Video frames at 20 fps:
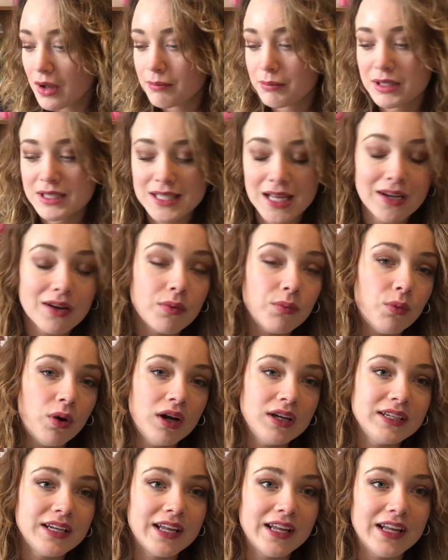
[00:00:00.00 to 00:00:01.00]
My second
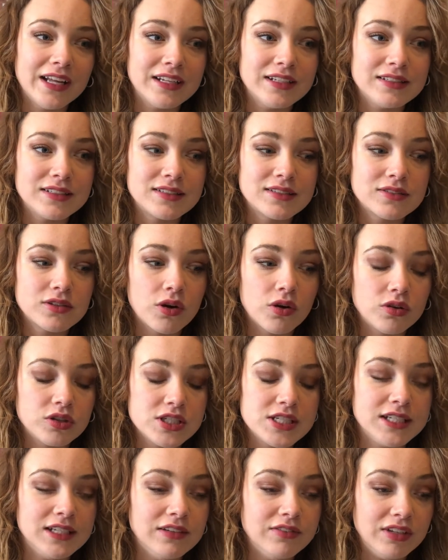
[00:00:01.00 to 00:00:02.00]
one is on
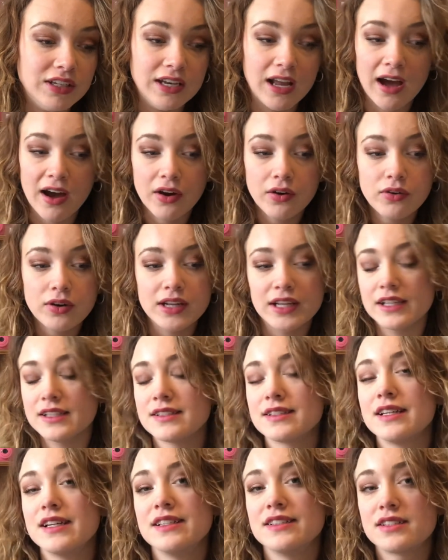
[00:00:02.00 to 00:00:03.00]
TV now.
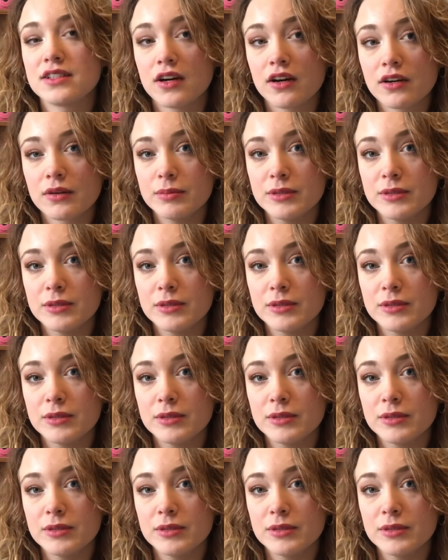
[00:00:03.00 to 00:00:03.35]
It's His Dark